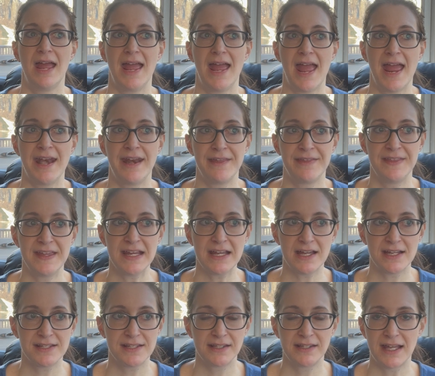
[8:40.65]
And I think I
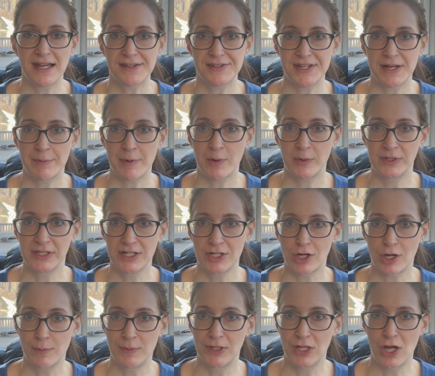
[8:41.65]
said last time I would link
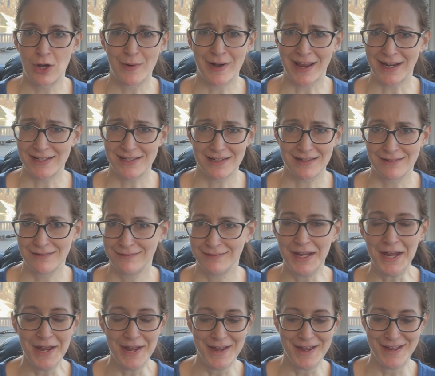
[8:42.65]
her below and I didn't.
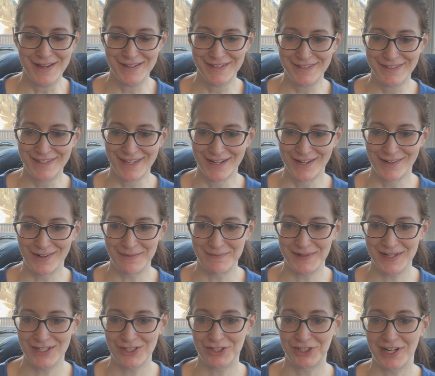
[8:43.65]
So I'm
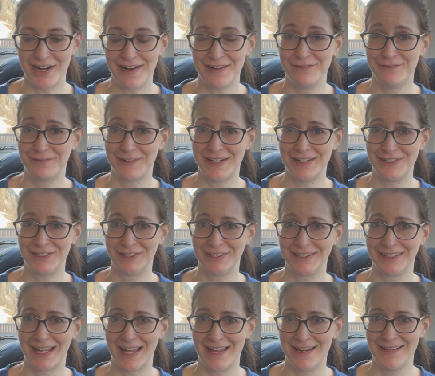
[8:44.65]
gonna try and find her
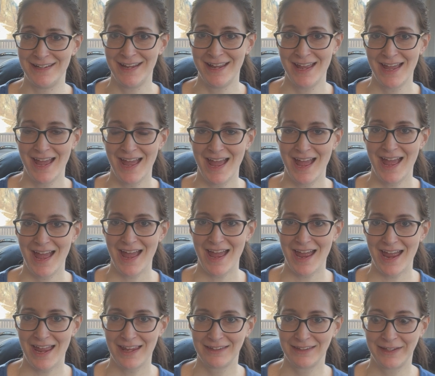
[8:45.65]
again
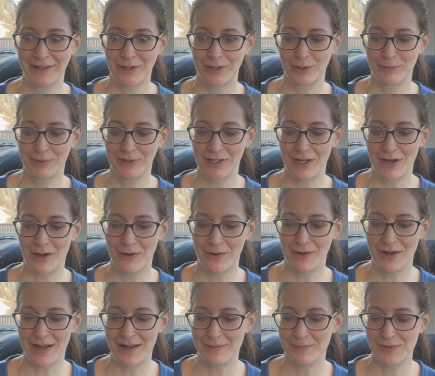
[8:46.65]
and link her
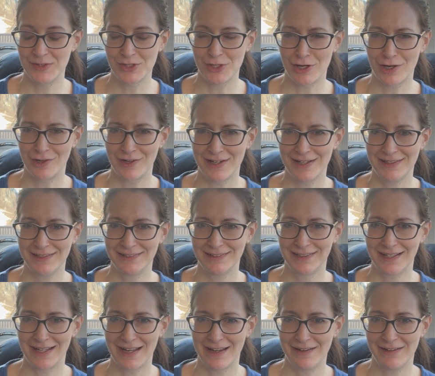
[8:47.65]
below. I'm sorry.
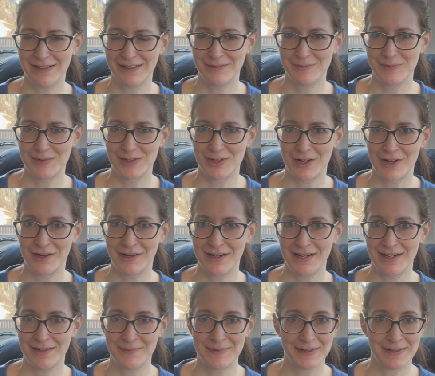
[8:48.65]

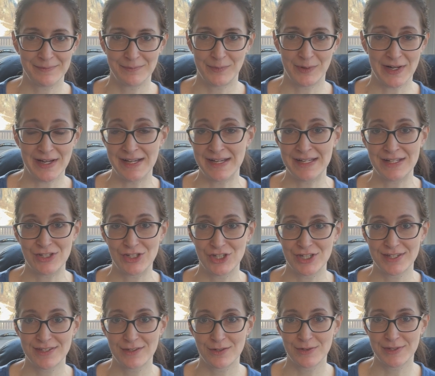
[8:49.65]
My brain is
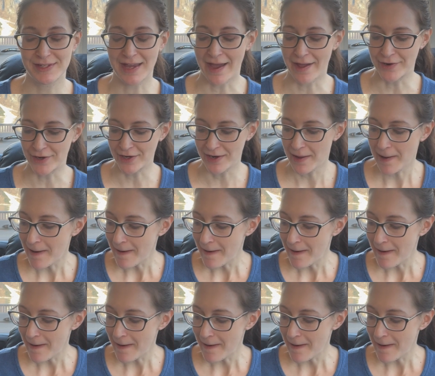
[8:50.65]
just so scattered.